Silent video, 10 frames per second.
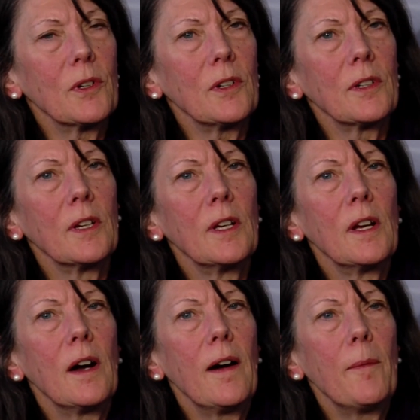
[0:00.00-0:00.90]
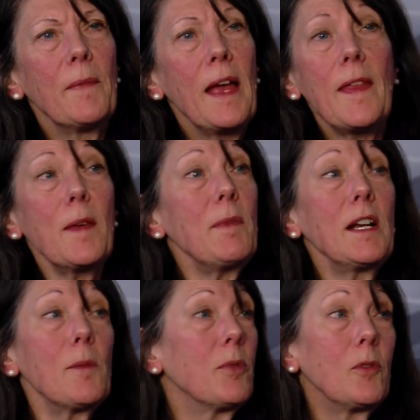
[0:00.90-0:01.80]
world. Um, and they
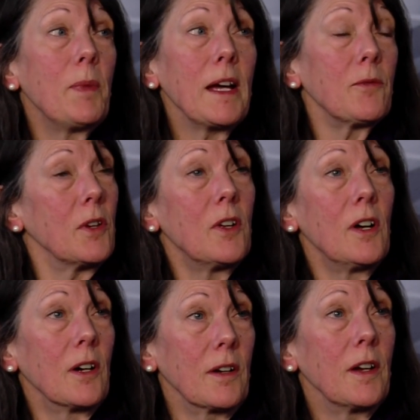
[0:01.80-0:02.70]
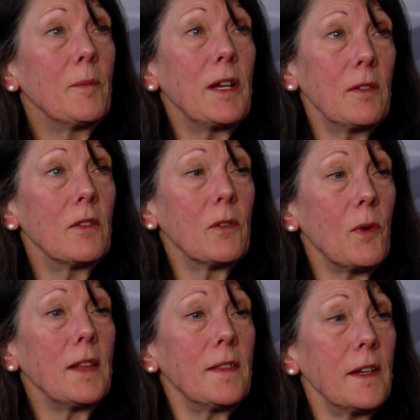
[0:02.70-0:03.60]
may not pull back for long. I mean, the
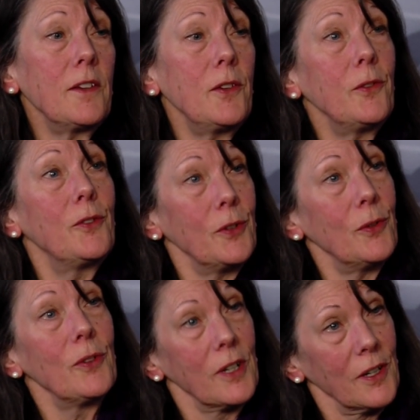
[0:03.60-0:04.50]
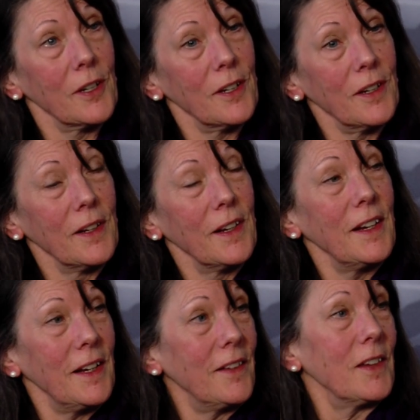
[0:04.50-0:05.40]
one thing you do learn
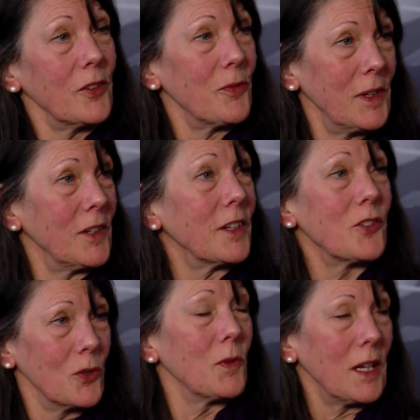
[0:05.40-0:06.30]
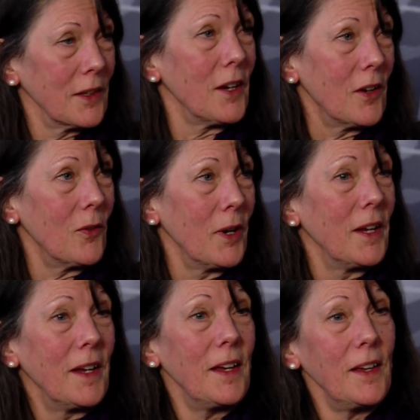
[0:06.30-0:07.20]
in this field, as you well know,
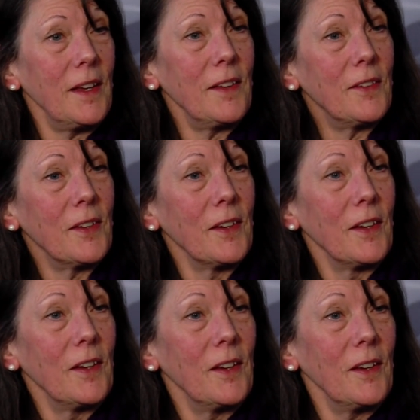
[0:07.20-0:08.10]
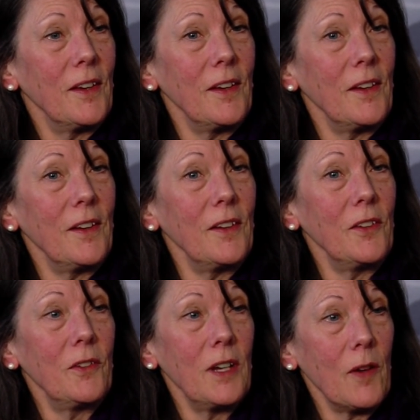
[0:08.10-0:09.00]
is
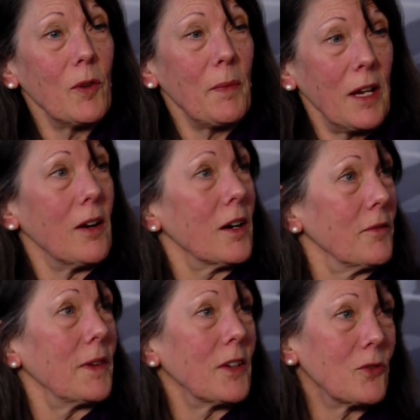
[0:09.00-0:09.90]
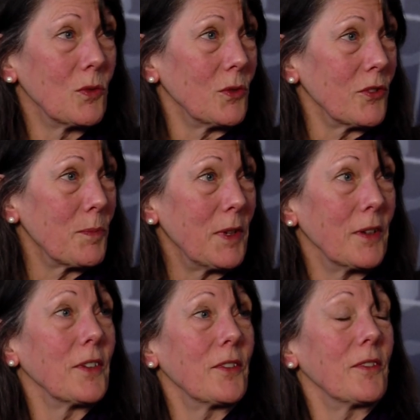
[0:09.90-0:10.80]
you never make hard and fast rules
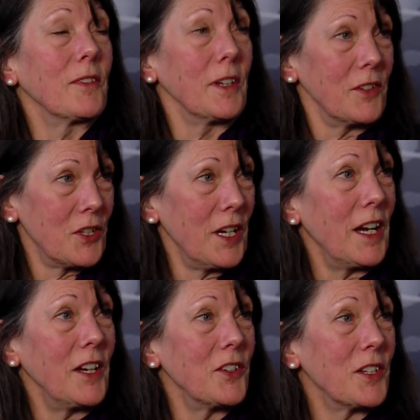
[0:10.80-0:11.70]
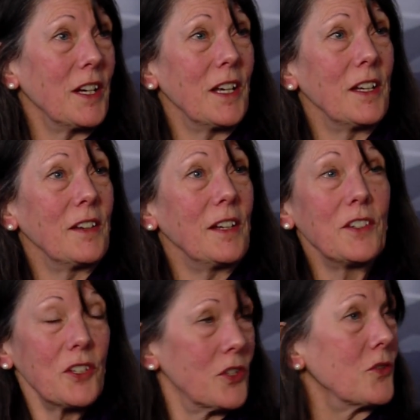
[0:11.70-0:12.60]
because things right. change and
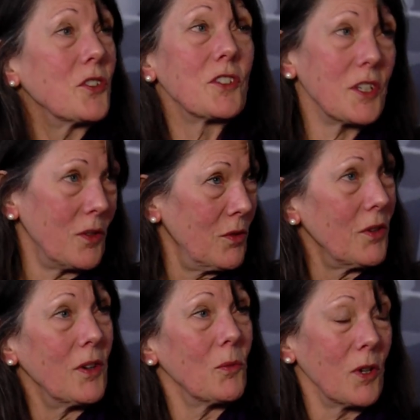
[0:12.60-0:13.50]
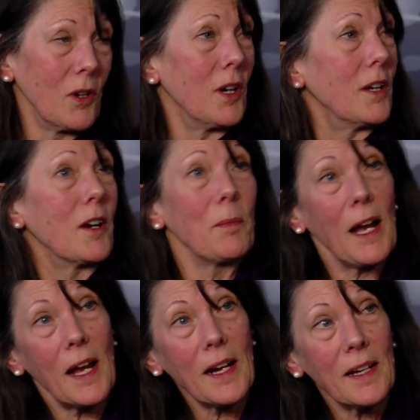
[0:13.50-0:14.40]
institutions that you thought were gone right. are
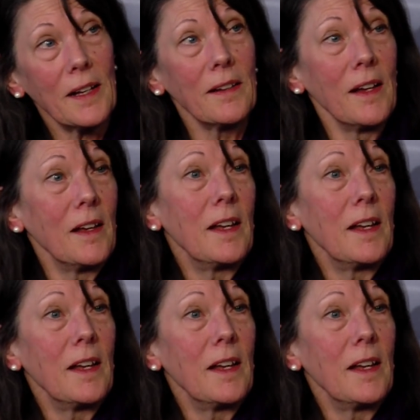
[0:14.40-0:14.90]
back and